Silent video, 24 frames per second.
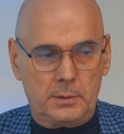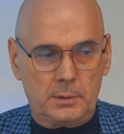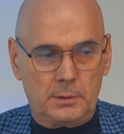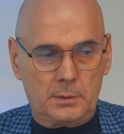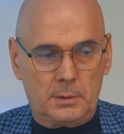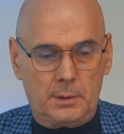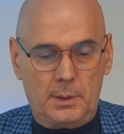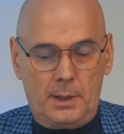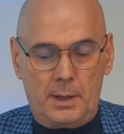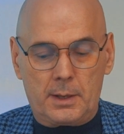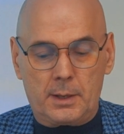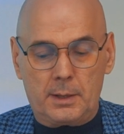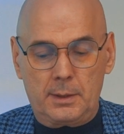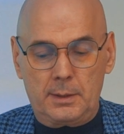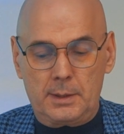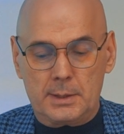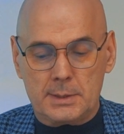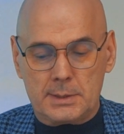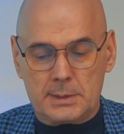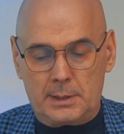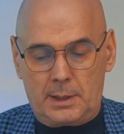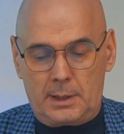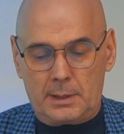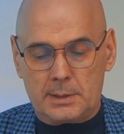
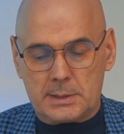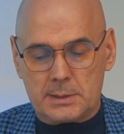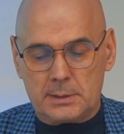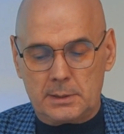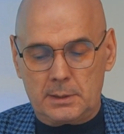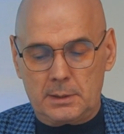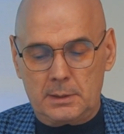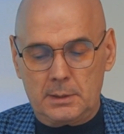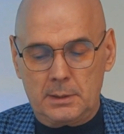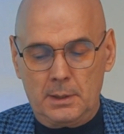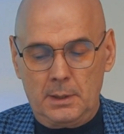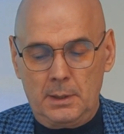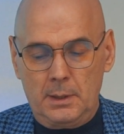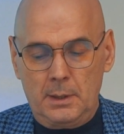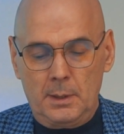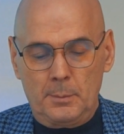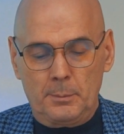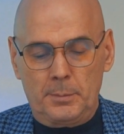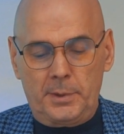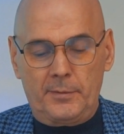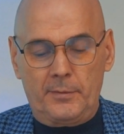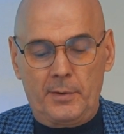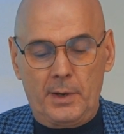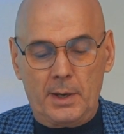striving for
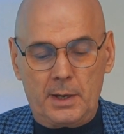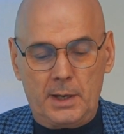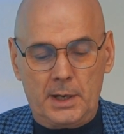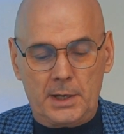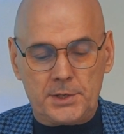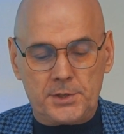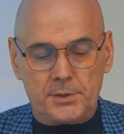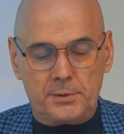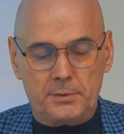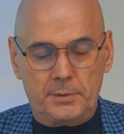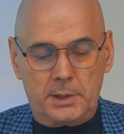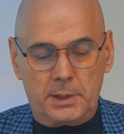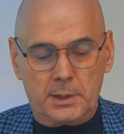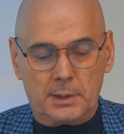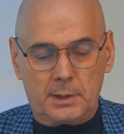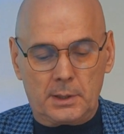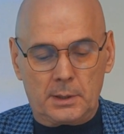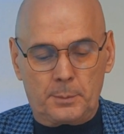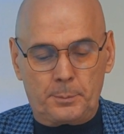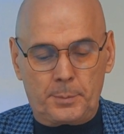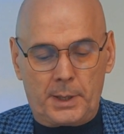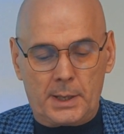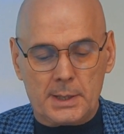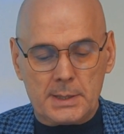an ever
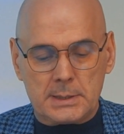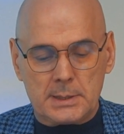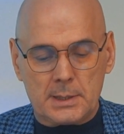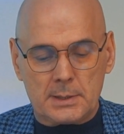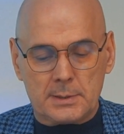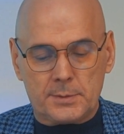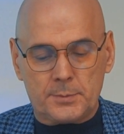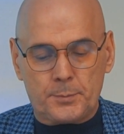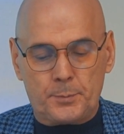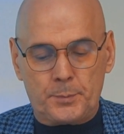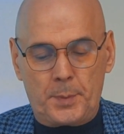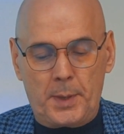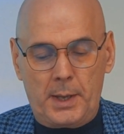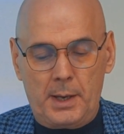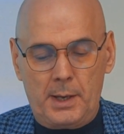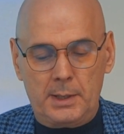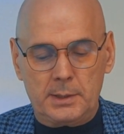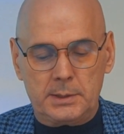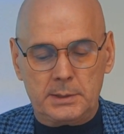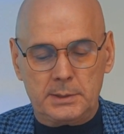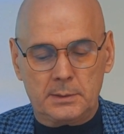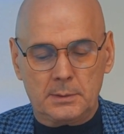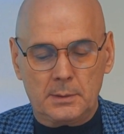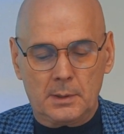higher level of
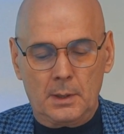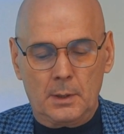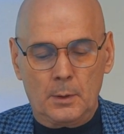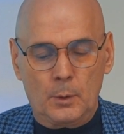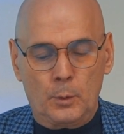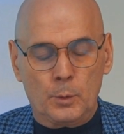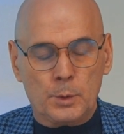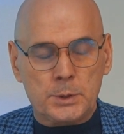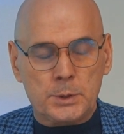organization.